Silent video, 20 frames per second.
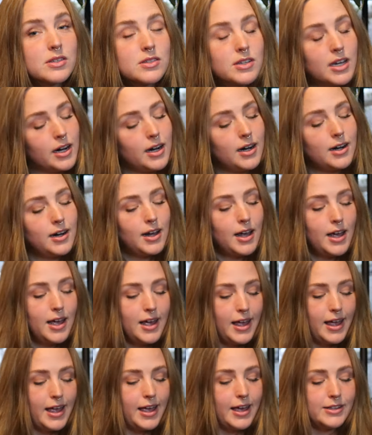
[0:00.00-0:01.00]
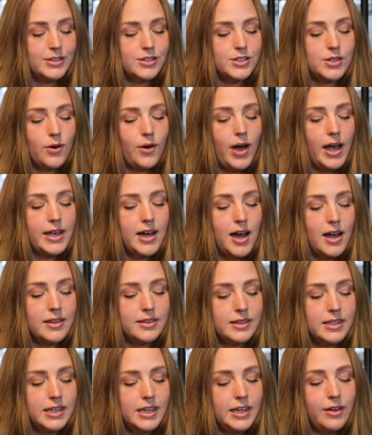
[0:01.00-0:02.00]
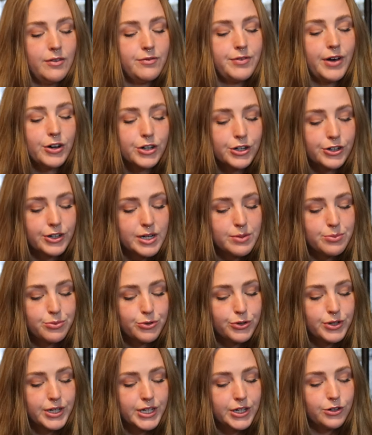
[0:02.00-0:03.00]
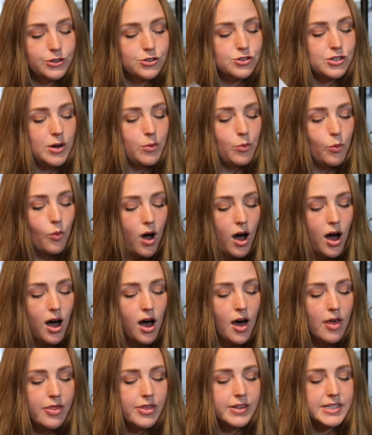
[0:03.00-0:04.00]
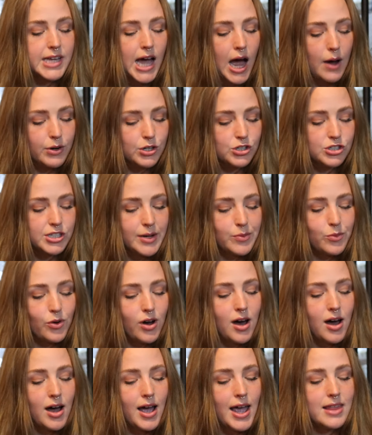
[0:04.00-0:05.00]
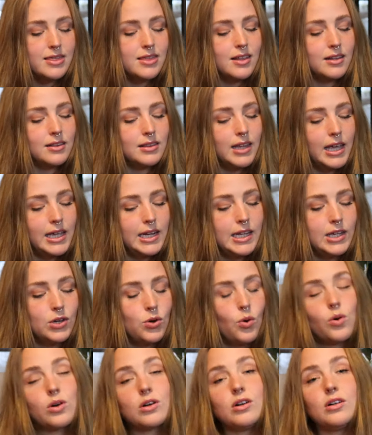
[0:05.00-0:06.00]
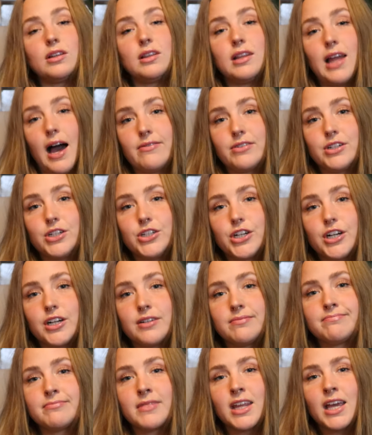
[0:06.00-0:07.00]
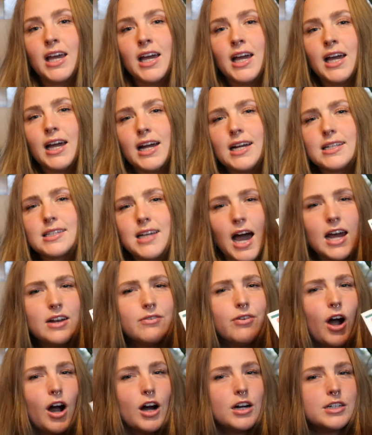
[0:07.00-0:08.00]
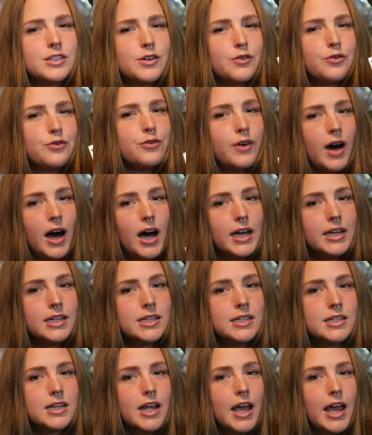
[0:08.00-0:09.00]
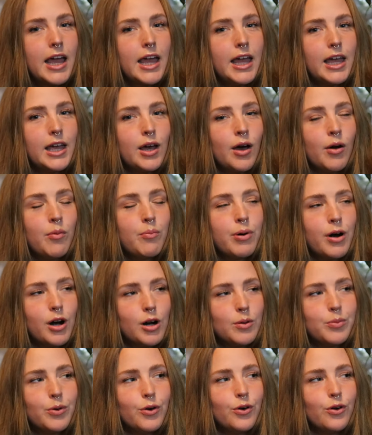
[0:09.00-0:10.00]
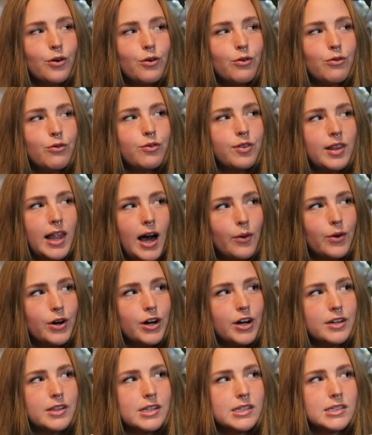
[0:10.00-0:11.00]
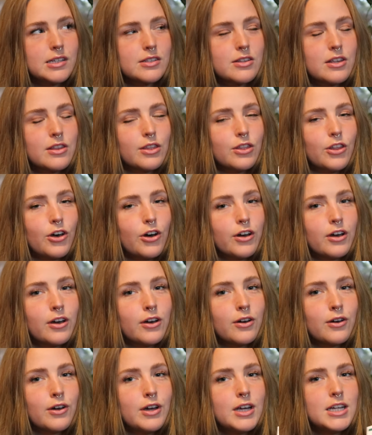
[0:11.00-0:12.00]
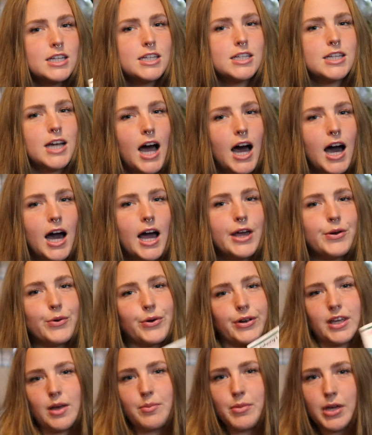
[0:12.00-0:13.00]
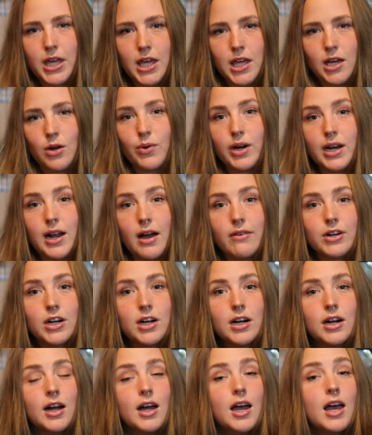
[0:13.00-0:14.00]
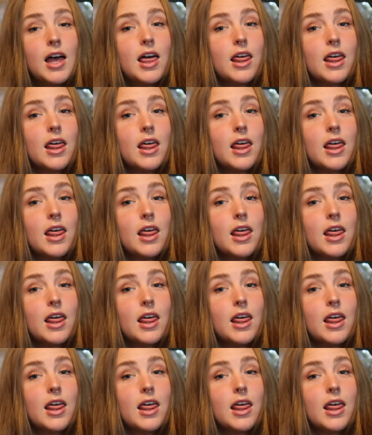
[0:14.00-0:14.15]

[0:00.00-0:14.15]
this year. And so I got the Valkyrie Brunhild Chamois, the Tower Chamois, and the Lady Coral Lavender. It's kind of hard to find a purple flower that doesn't look dyed or gimmicky or whatever.